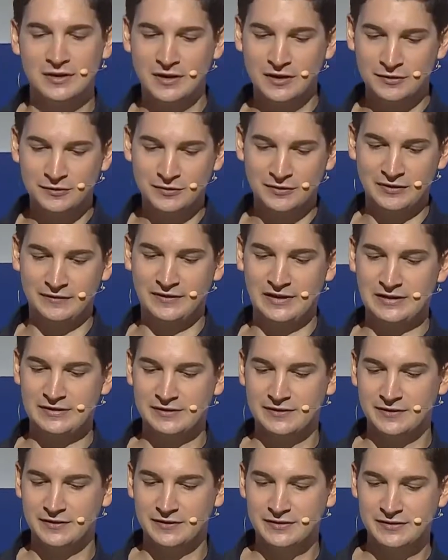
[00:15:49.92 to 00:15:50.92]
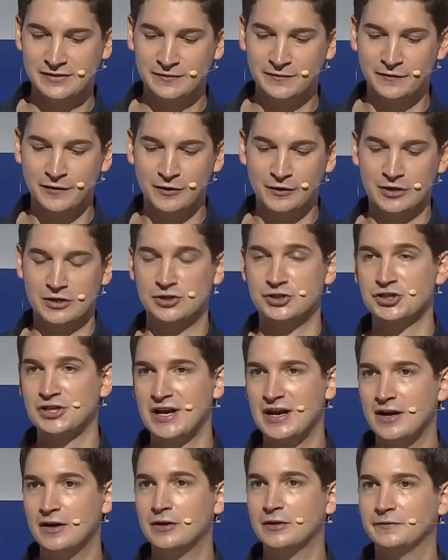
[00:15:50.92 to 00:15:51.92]
to investors for a
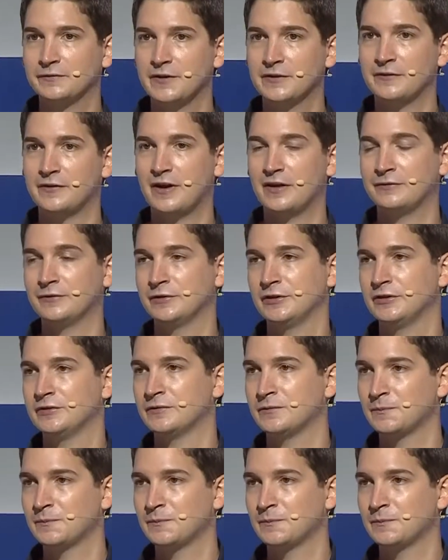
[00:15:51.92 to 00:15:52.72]
share of the revenue.